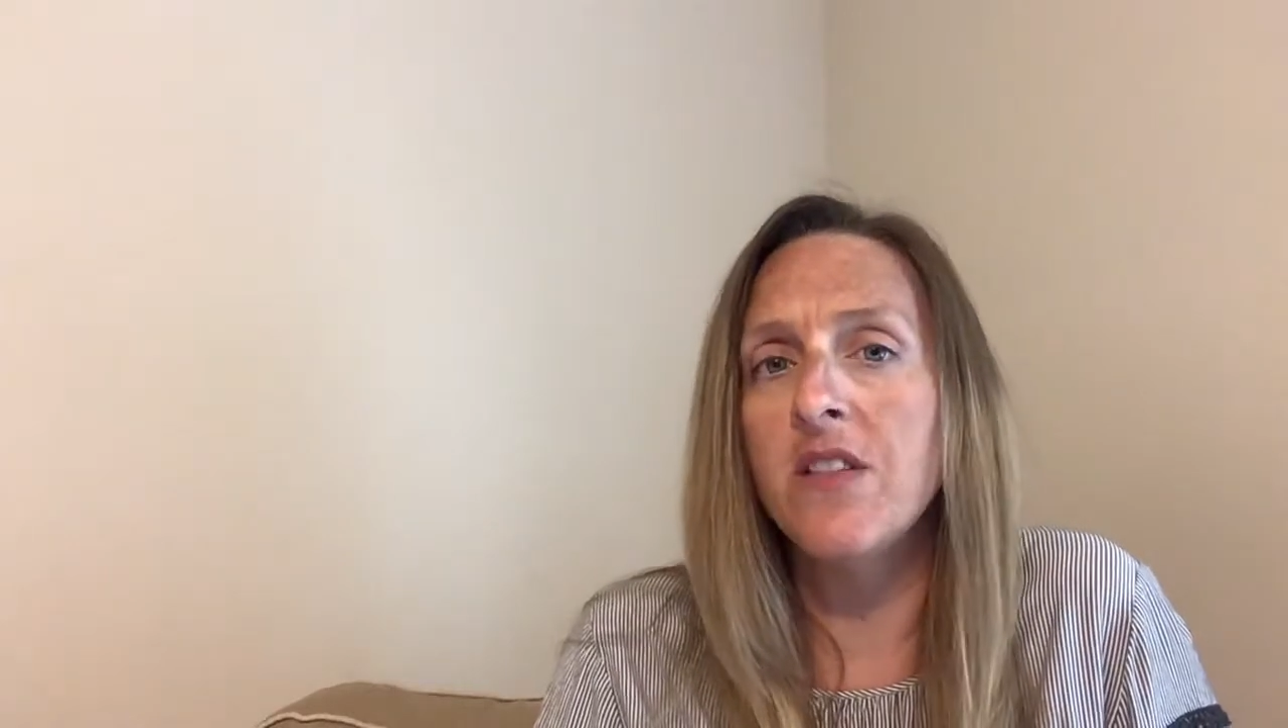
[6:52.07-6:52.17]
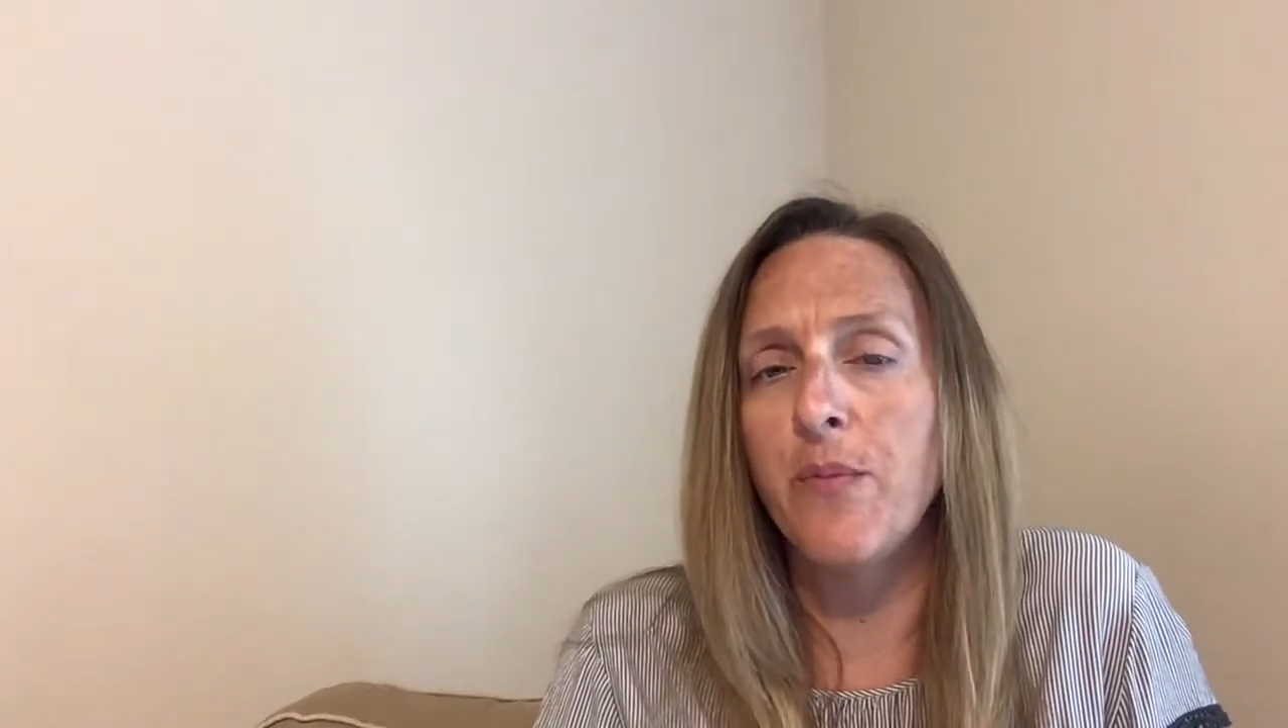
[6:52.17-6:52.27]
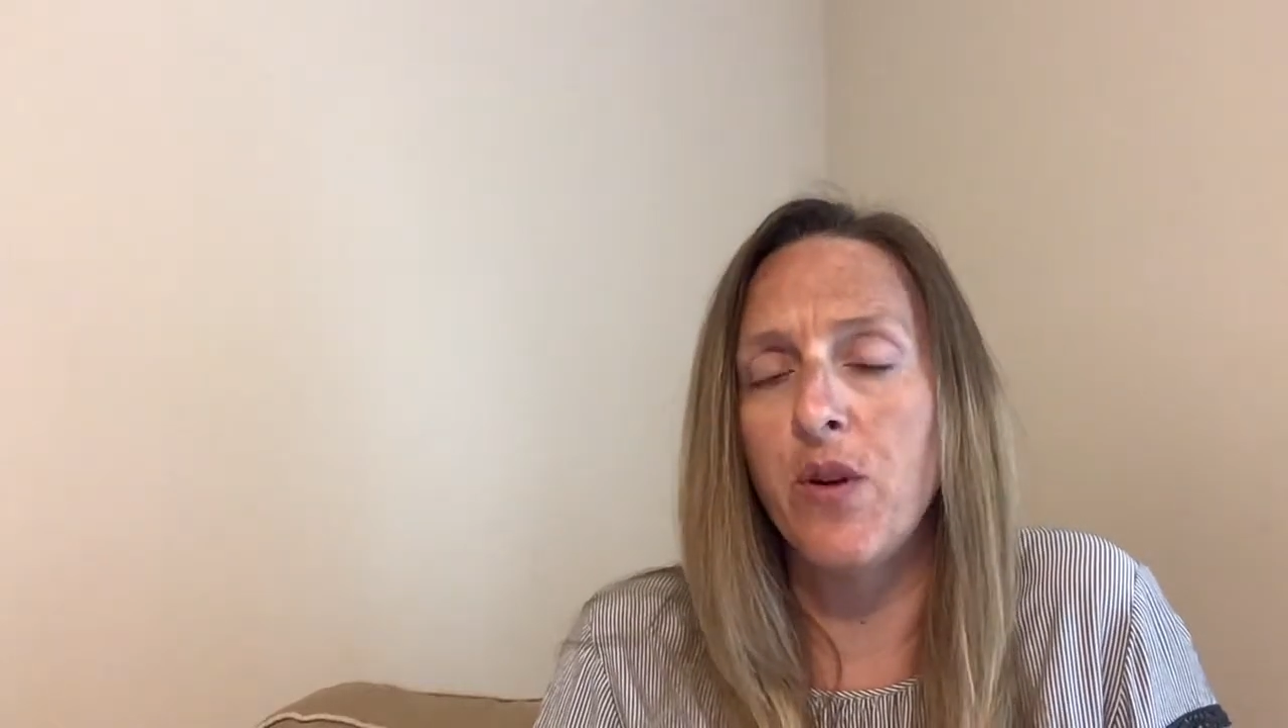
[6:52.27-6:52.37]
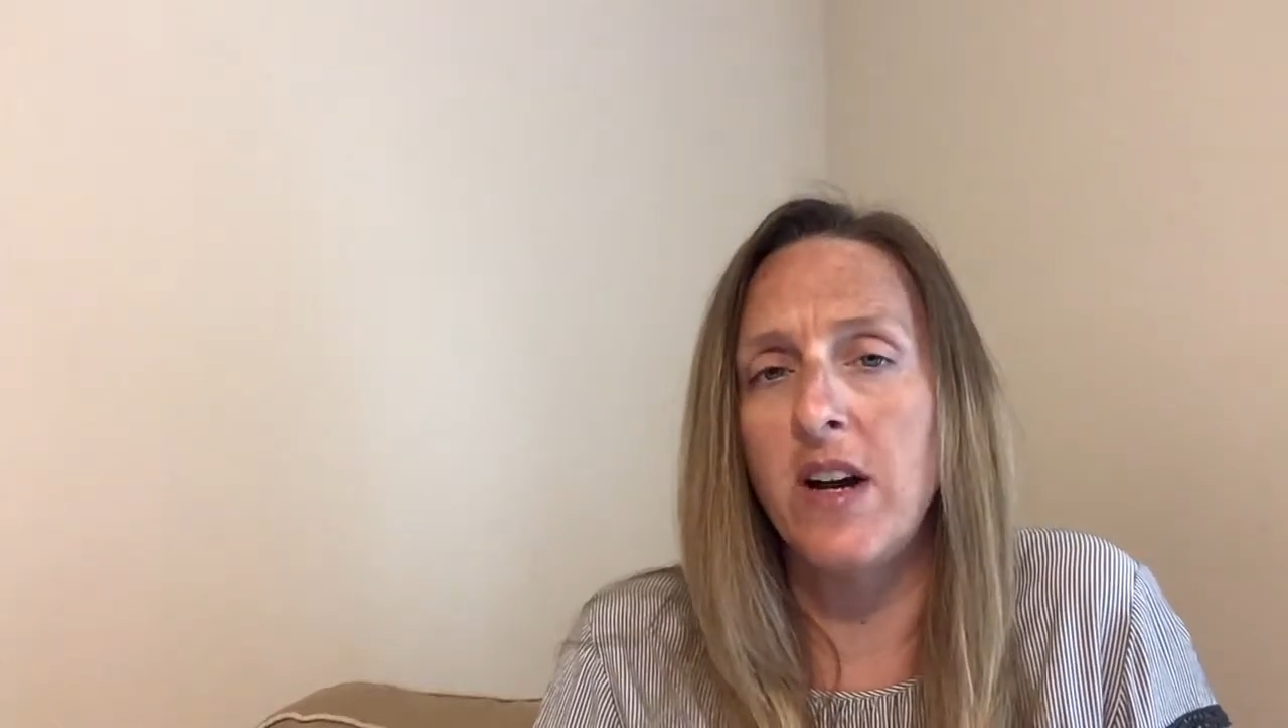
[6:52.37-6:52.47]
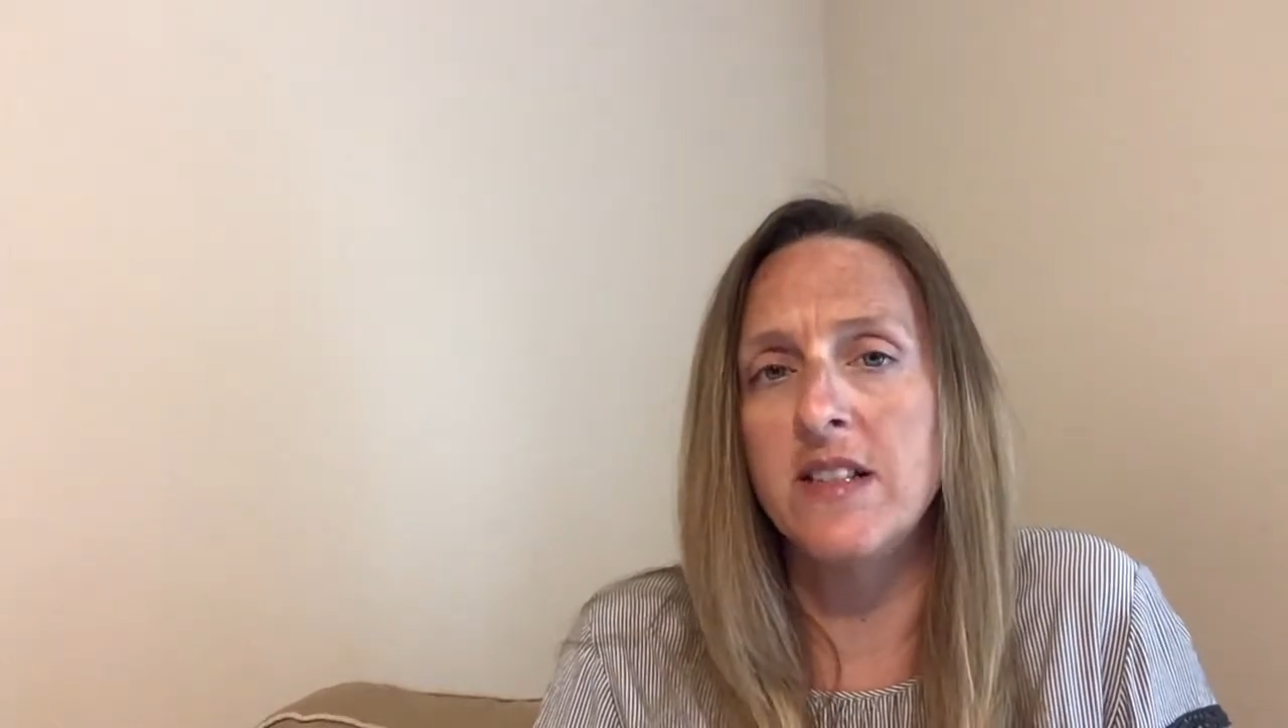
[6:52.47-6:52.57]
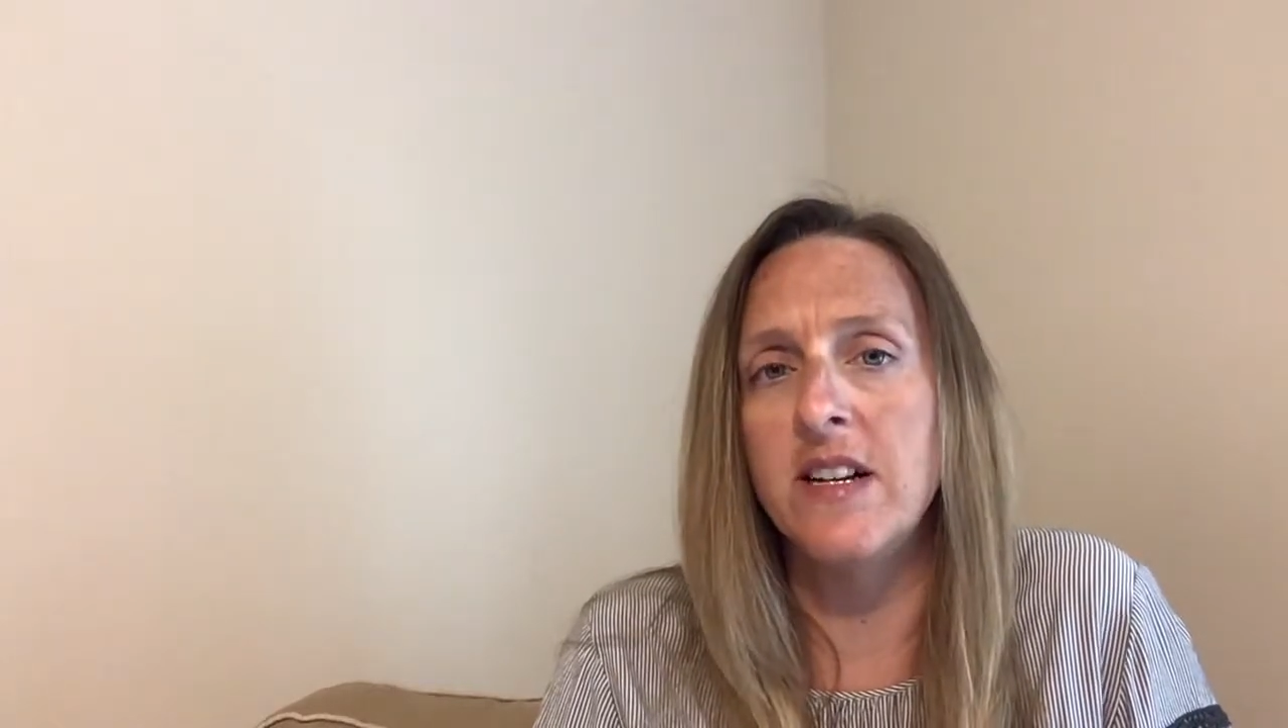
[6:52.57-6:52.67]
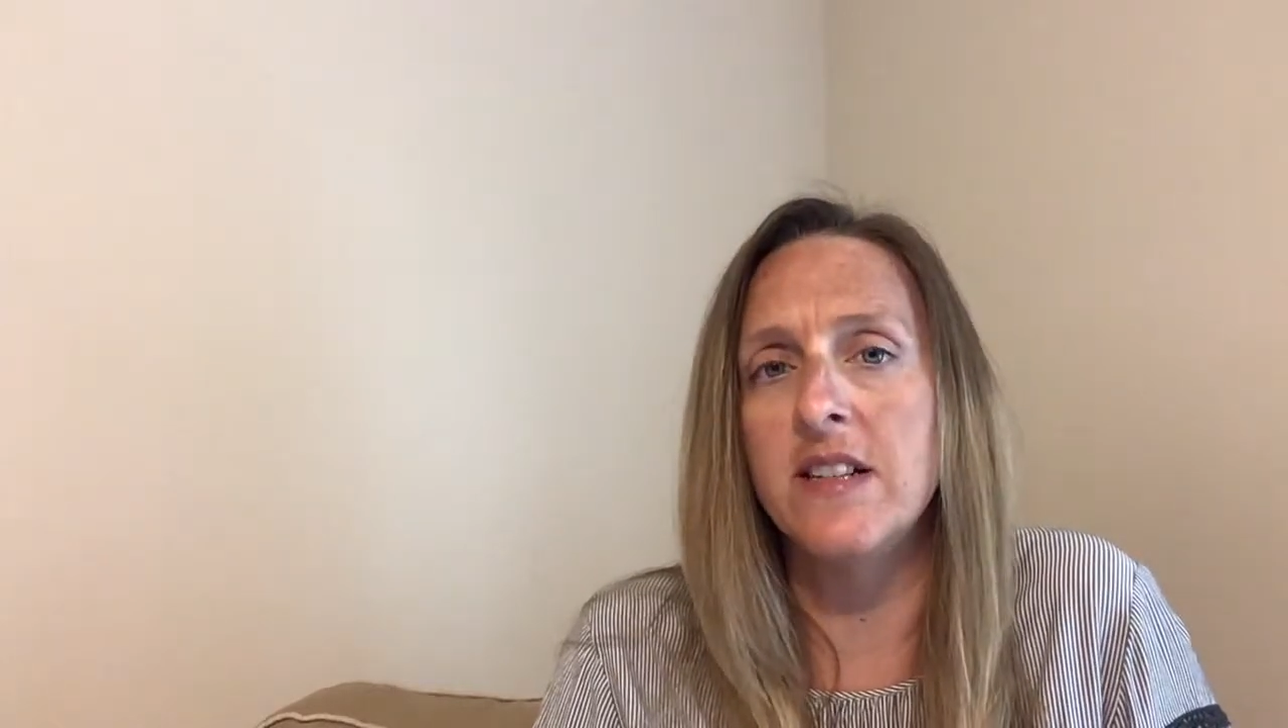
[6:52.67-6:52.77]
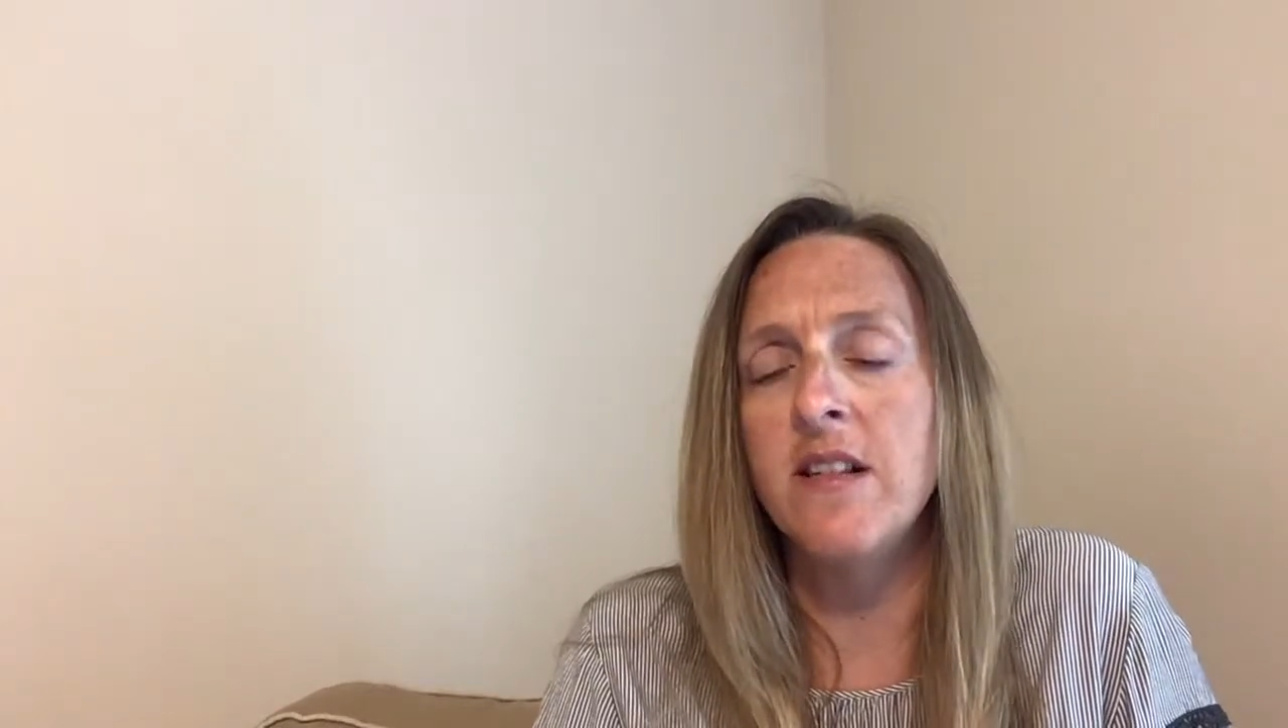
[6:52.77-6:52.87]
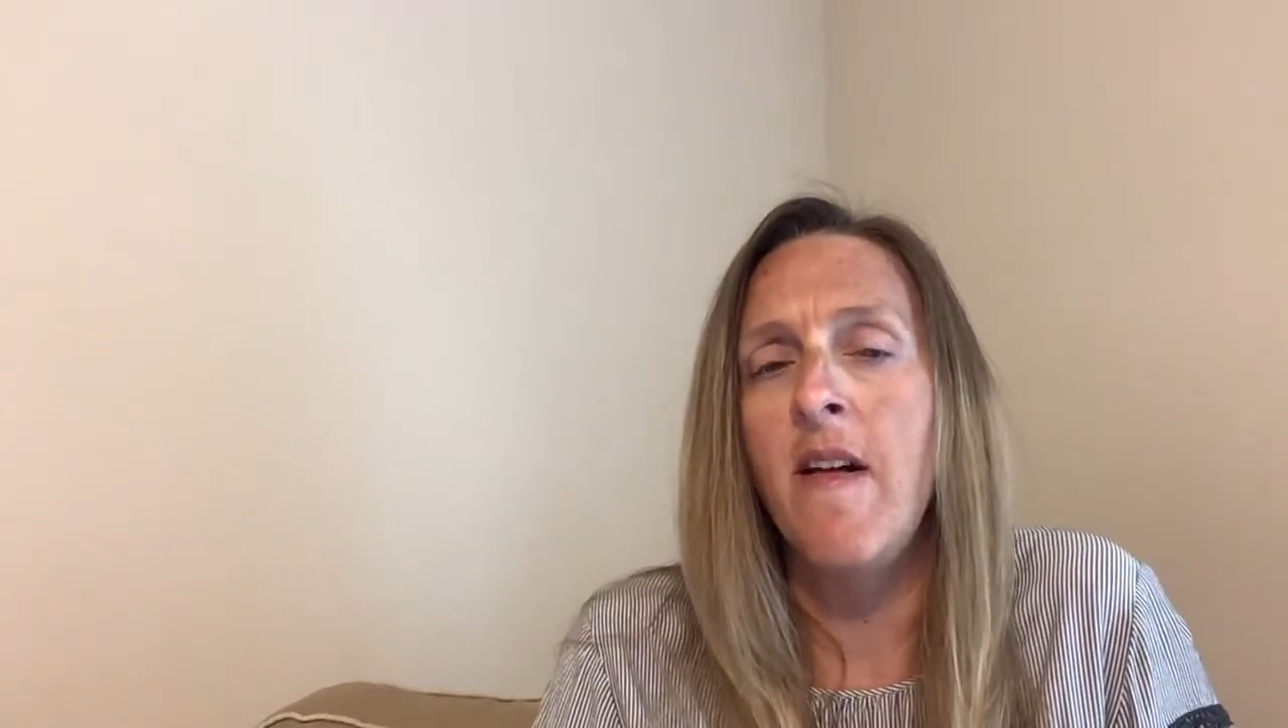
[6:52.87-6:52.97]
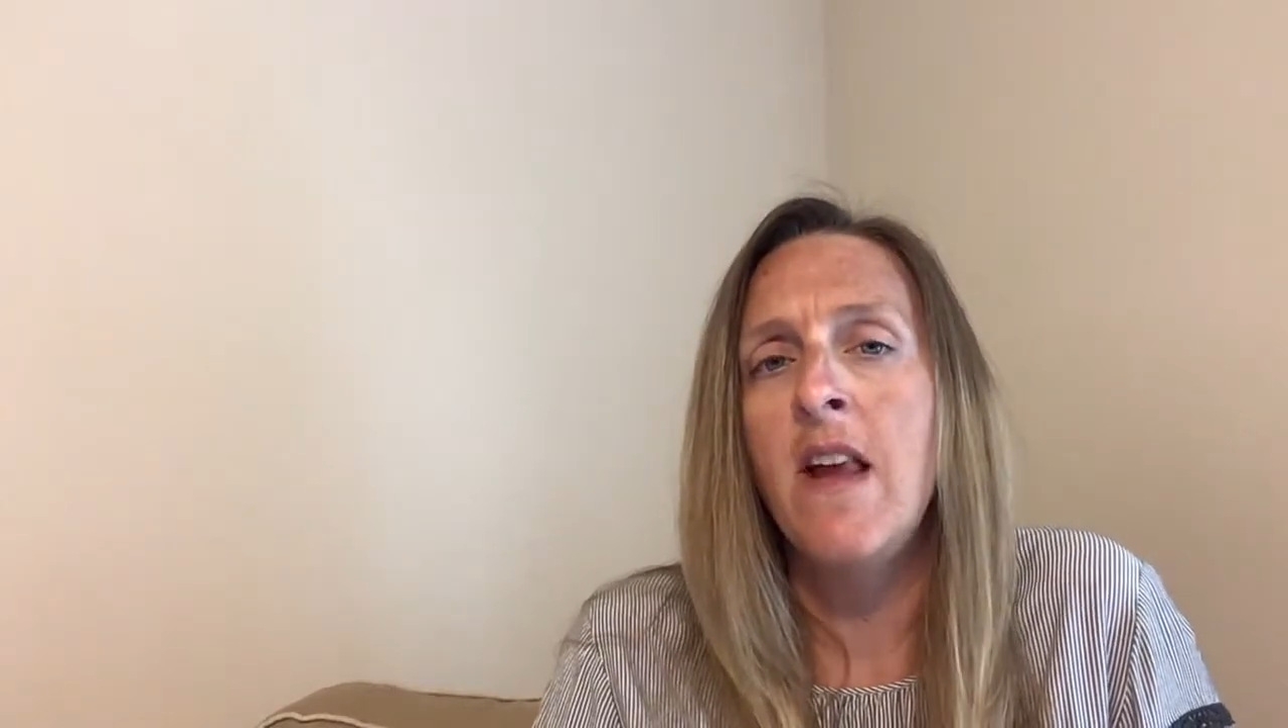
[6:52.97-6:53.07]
the process,